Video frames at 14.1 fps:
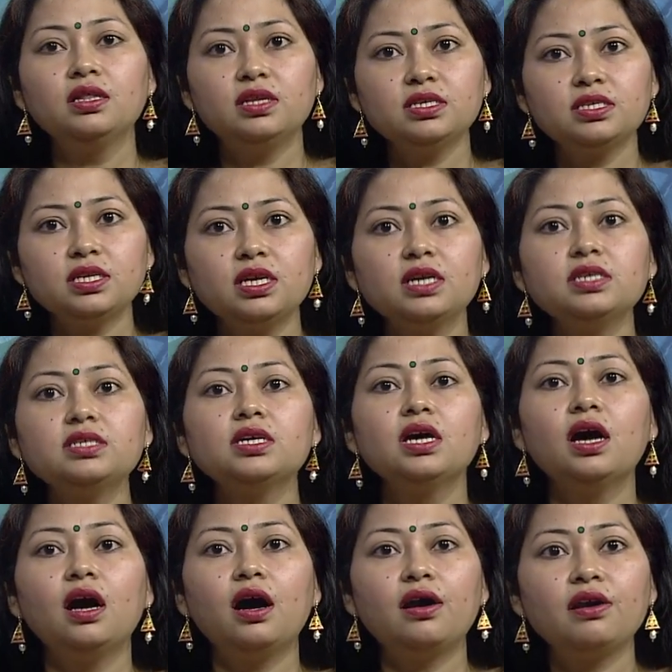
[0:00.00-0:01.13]
This is
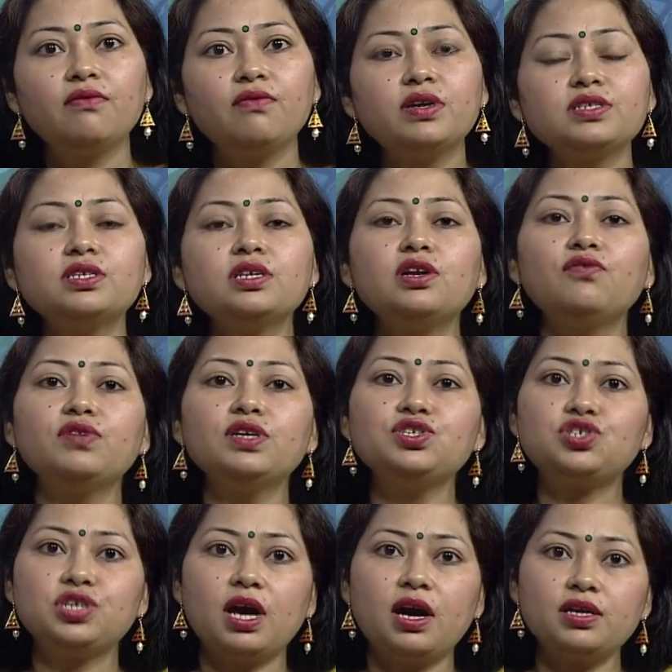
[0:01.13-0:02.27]
a reversal of the
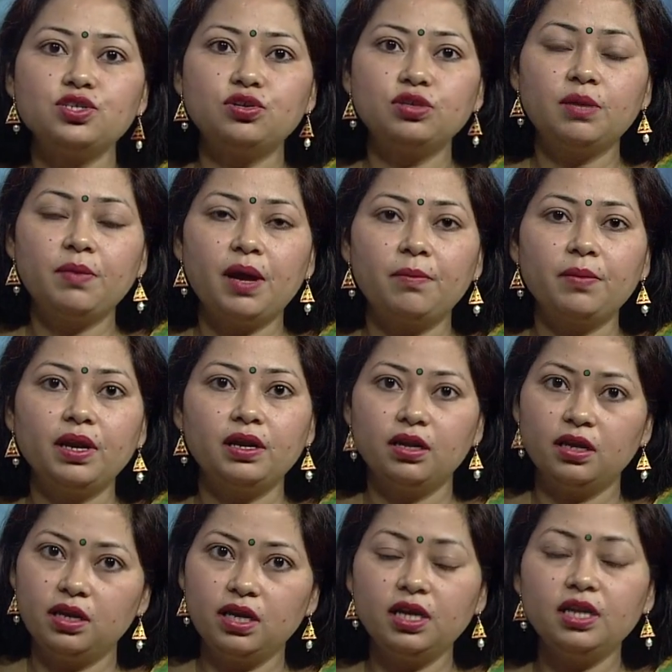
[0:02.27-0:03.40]
charge on the membrane.
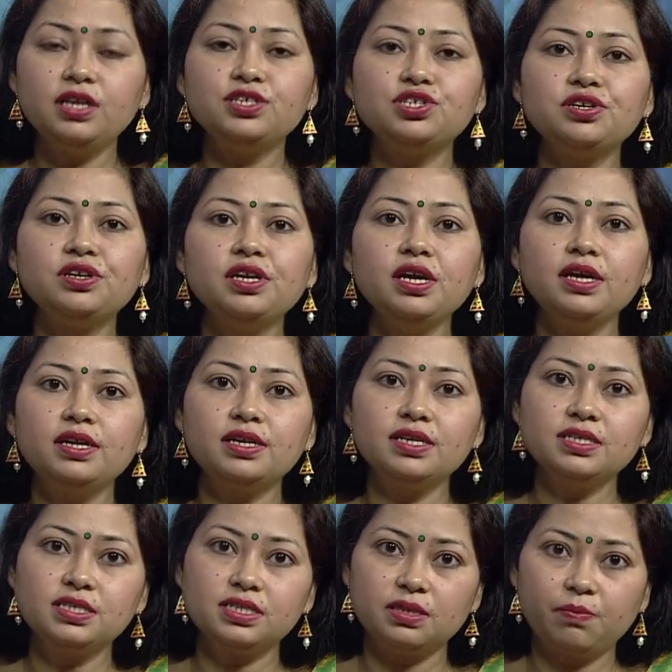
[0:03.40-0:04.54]
Initially it
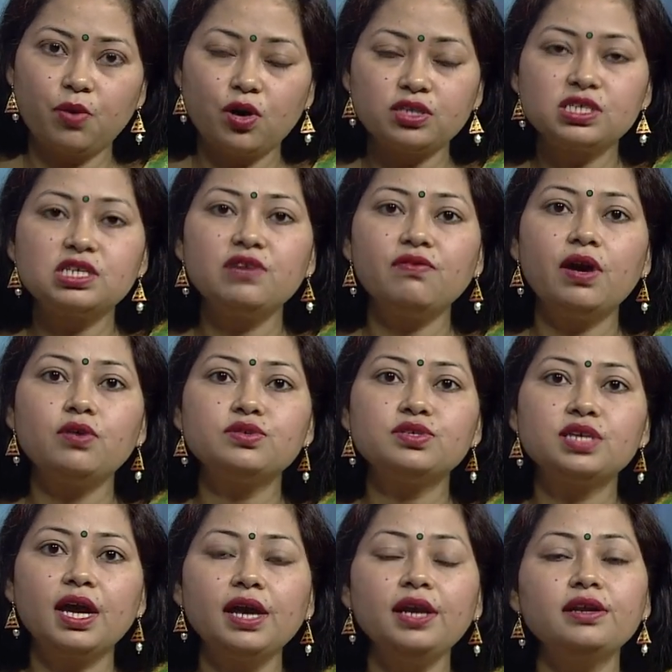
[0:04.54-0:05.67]
is positive
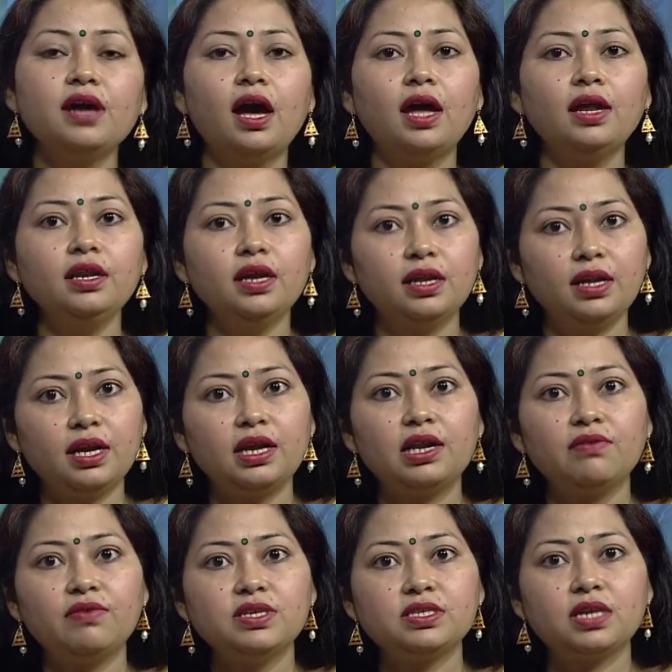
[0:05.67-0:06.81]
outside and
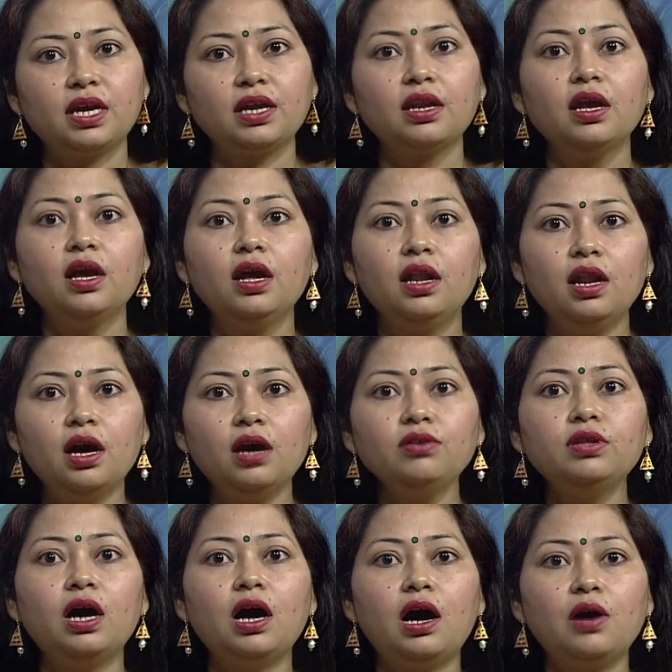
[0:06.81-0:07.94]
negative inside. Now
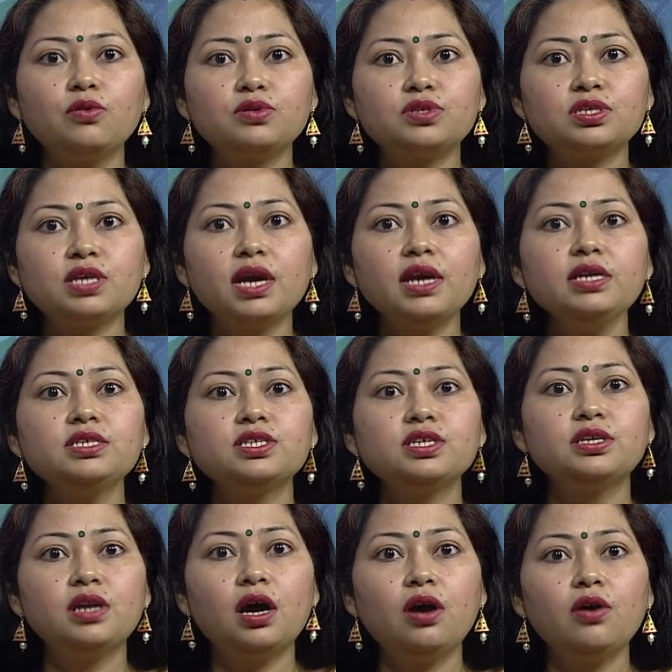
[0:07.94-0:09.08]
the outside
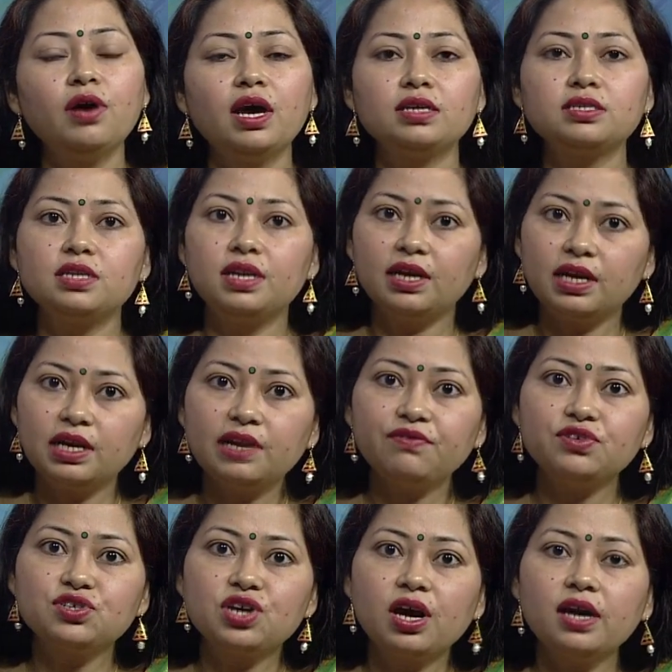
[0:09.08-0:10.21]
now has a
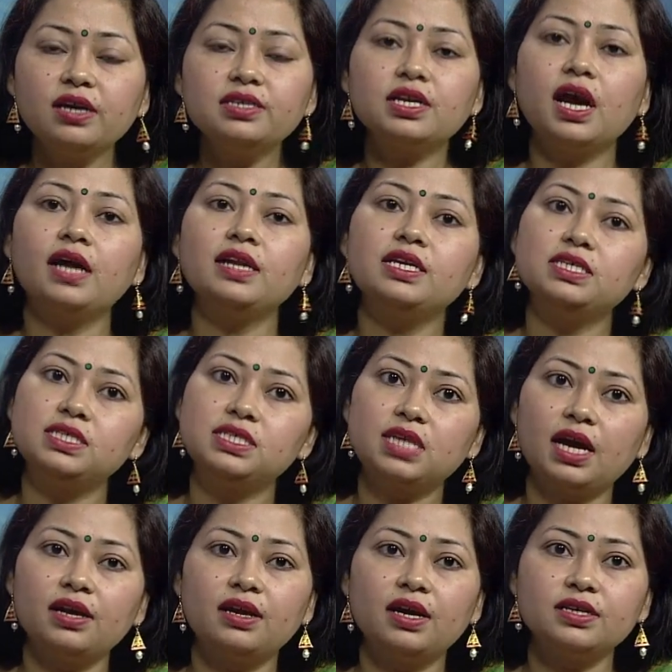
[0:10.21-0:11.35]
negative charge and
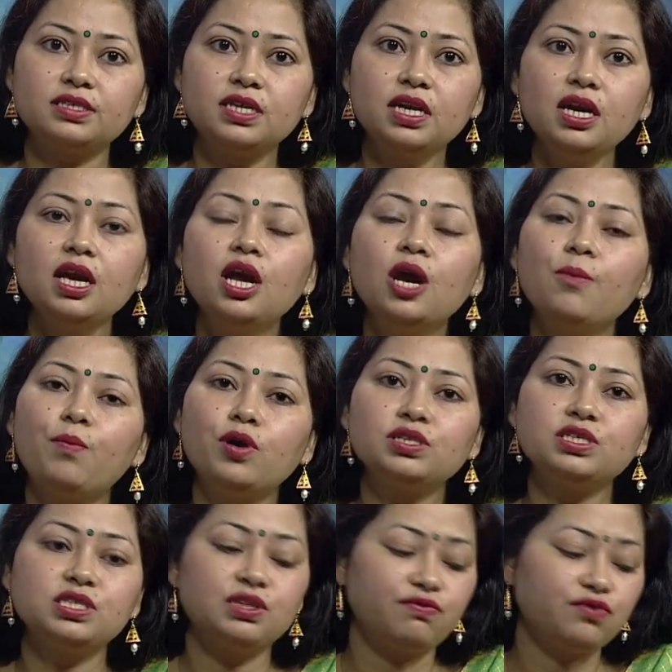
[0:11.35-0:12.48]
inside has the
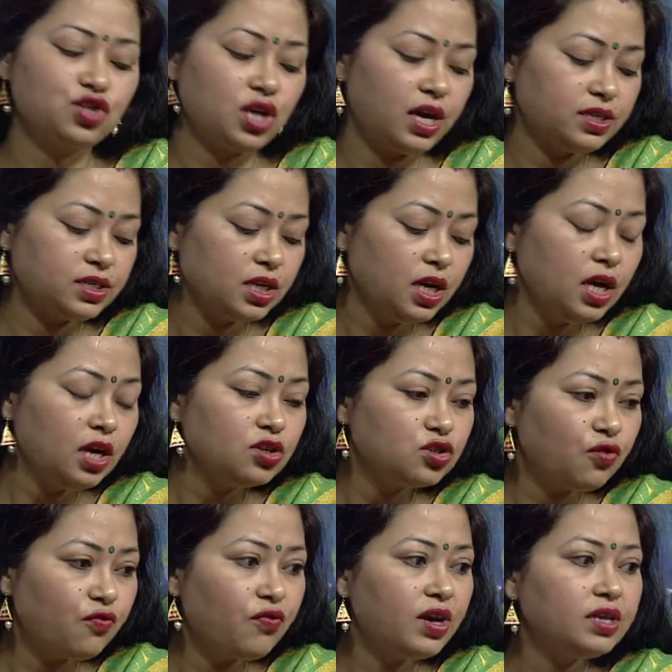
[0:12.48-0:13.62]
positive charge.
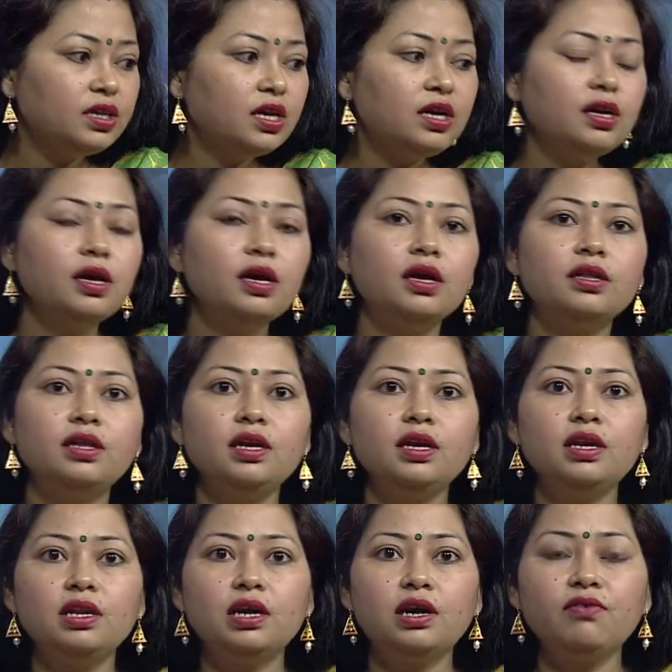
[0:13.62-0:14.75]
So, further the
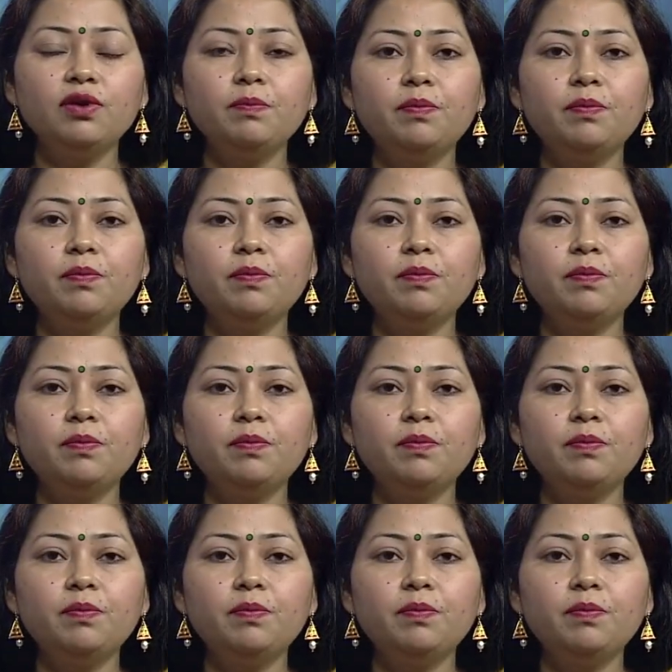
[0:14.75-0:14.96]
nerve